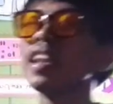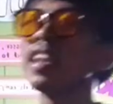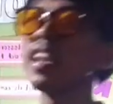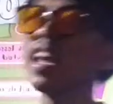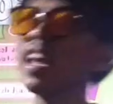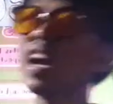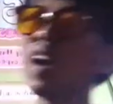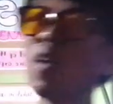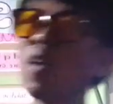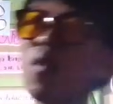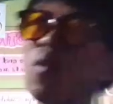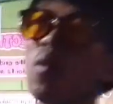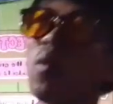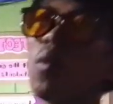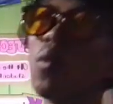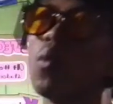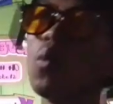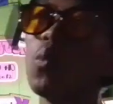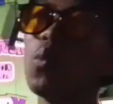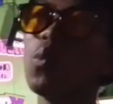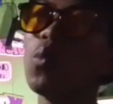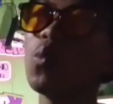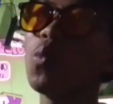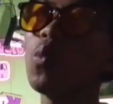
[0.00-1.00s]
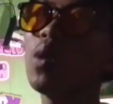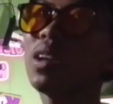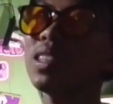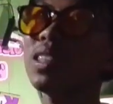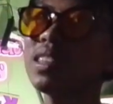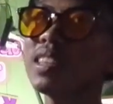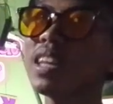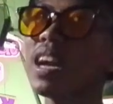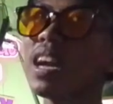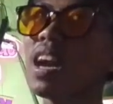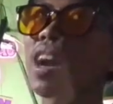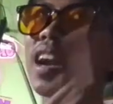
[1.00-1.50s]
Now, what
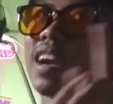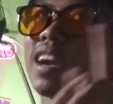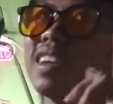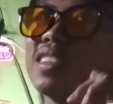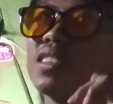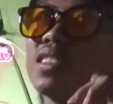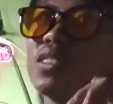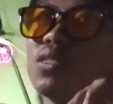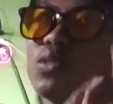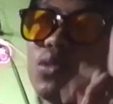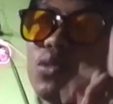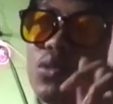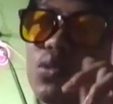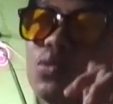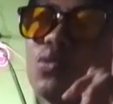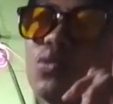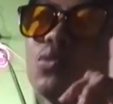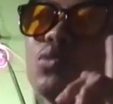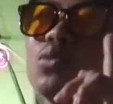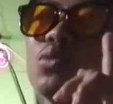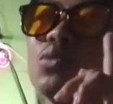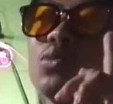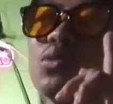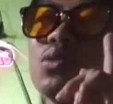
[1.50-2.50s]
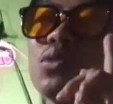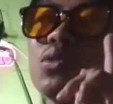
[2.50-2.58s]
are the two